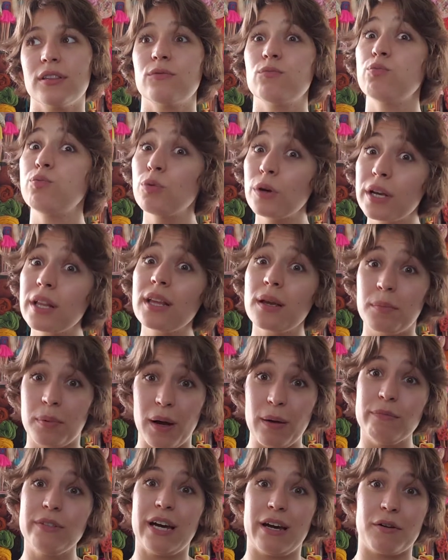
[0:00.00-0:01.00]
really
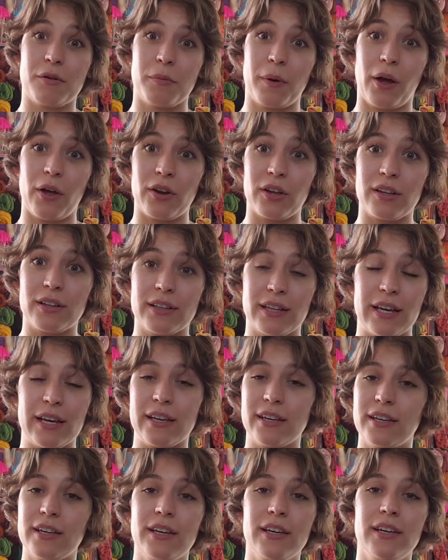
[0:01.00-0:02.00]
bummed out about it. Like,
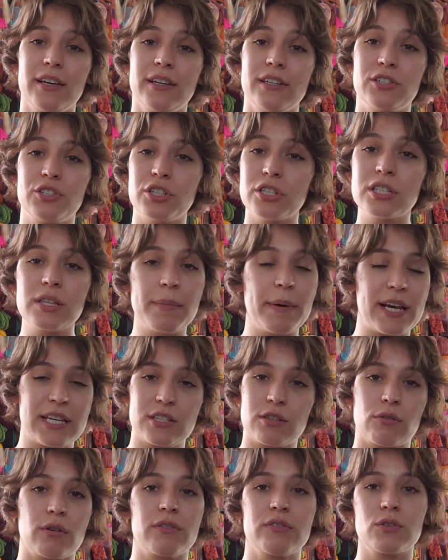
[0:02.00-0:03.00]
just the best
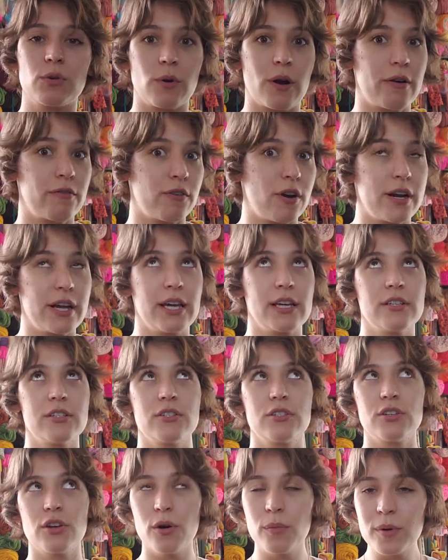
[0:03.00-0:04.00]
thrift store ever. I get
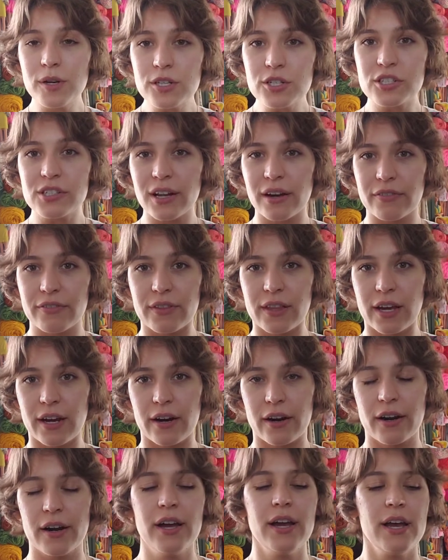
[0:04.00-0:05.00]
so much stuff
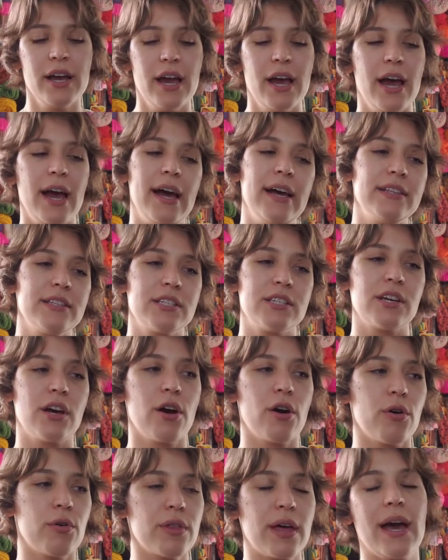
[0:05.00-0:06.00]
there. And
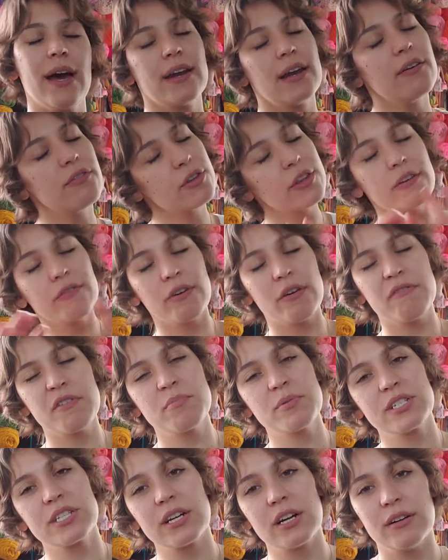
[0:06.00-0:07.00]
so they had everything
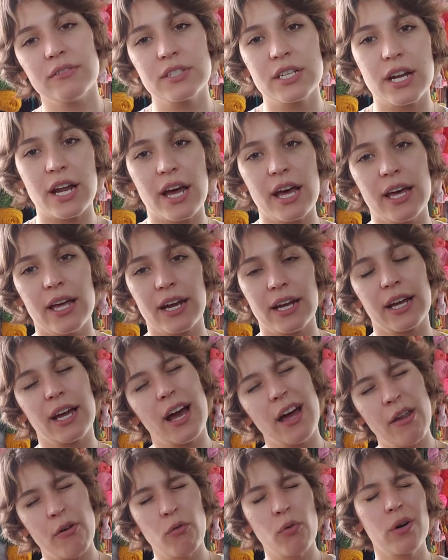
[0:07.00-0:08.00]
50% off today, and I
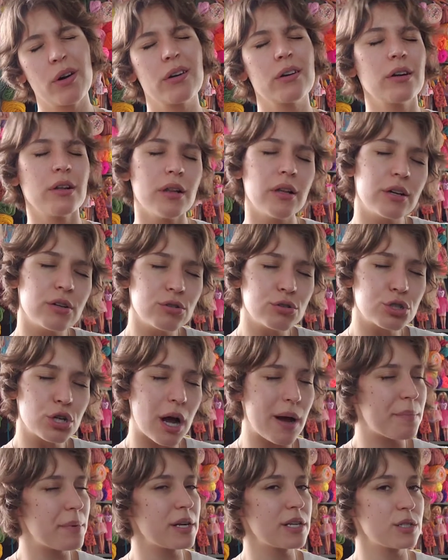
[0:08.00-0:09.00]
kind of went on a little
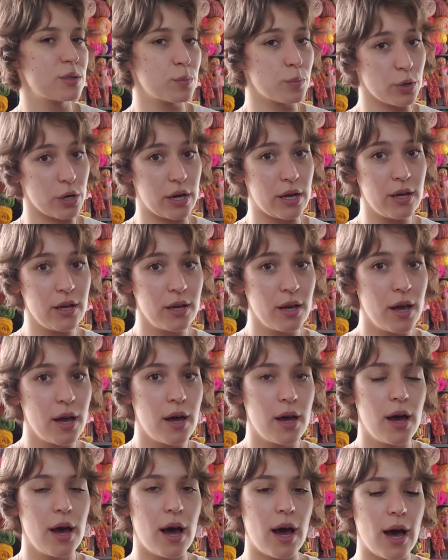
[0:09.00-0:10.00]
shopping spree.
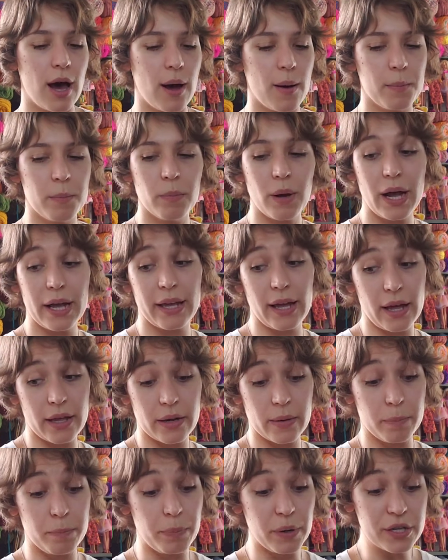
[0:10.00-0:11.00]
I got
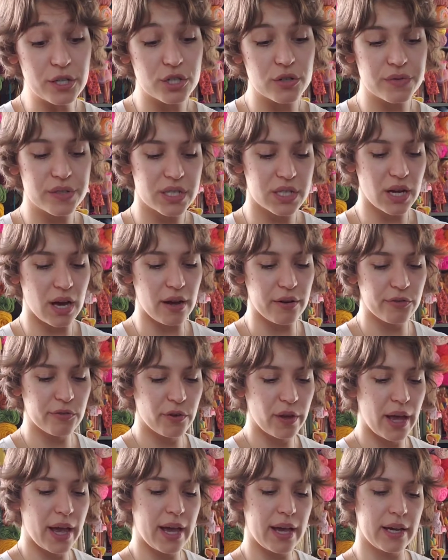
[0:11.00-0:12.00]
a bunch of stuff,
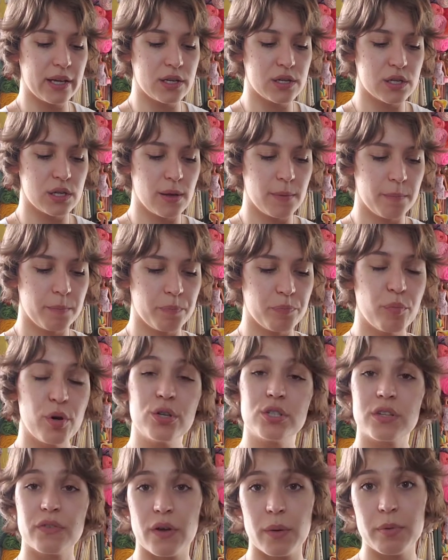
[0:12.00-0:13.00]
and
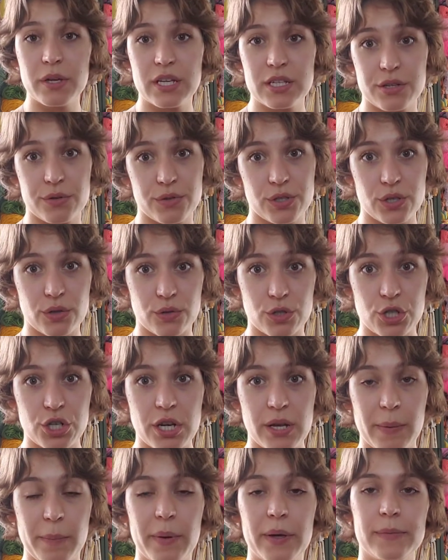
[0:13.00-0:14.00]
most of it, because it was so
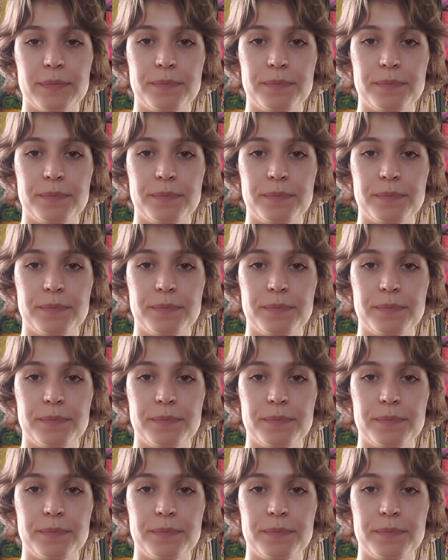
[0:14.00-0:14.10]
cheap,